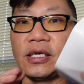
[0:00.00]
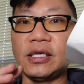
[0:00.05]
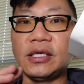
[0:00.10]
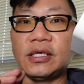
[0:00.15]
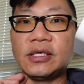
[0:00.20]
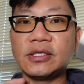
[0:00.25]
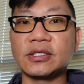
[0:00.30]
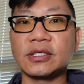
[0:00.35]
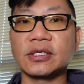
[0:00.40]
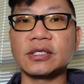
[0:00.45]

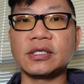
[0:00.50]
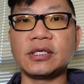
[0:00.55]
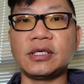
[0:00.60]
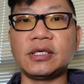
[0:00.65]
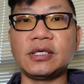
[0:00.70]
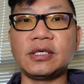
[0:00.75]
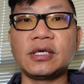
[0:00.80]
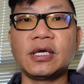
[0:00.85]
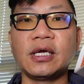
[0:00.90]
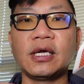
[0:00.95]

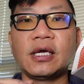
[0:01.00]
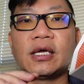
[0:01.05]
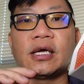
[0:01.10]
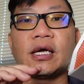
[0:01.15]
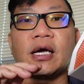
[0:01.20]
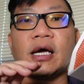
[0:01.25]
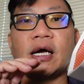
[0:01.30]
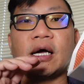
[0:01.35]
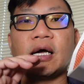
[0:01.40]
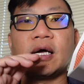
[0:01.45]
easily
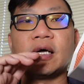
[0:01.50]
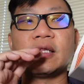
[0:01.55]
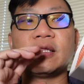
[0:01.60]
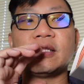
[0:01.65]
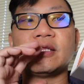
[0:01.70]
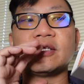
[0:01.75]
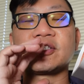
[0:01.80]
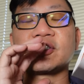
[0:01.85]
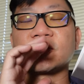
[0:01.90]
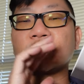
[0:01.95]

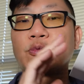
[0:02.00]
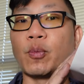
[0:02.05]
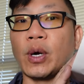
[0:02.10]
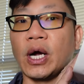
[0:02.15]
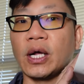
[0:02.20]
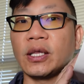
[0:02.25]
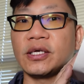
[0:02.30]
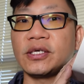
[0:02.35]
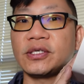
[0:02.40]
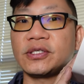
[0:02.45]
uh, the
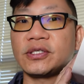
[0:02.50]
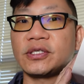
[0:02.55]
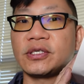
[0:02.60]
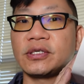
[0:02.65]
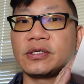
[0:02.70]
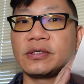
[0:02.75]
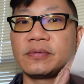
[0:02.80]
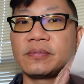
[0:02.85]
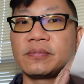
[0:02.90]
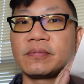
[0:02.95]
smallest